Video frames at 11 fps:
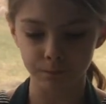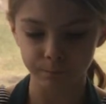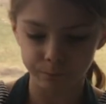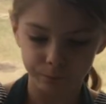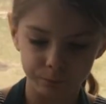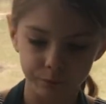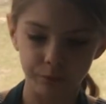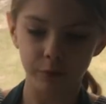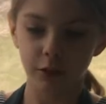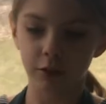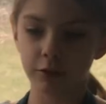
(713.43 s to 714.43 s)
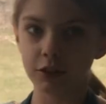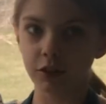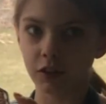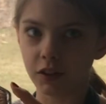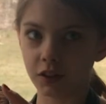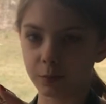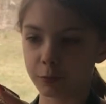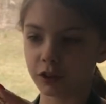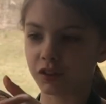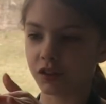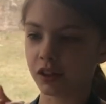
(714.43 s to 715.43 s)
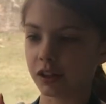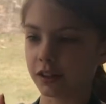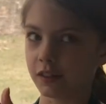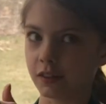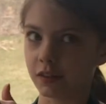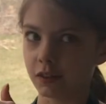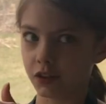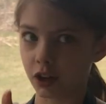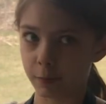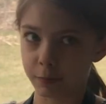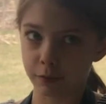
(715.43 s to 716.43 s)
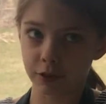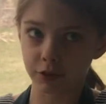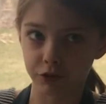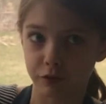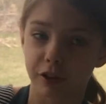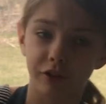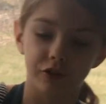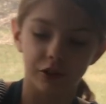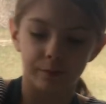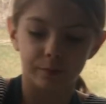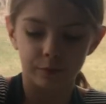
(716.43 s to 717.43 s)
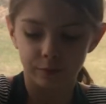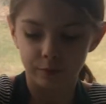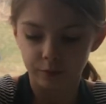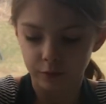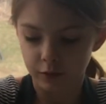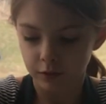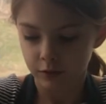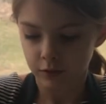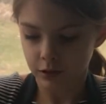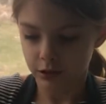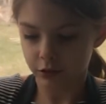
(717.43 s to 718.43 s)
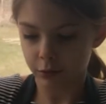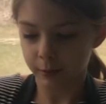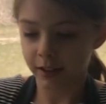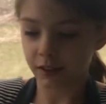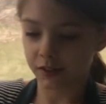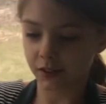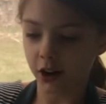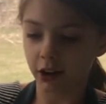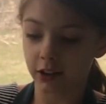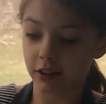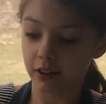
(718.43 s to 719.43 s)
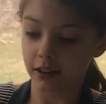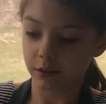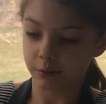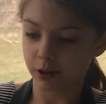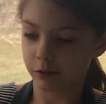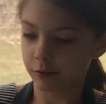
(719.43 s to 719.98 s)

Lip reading: We want this moist, not the top where it's crunchy. It'll make it soggy then. We don't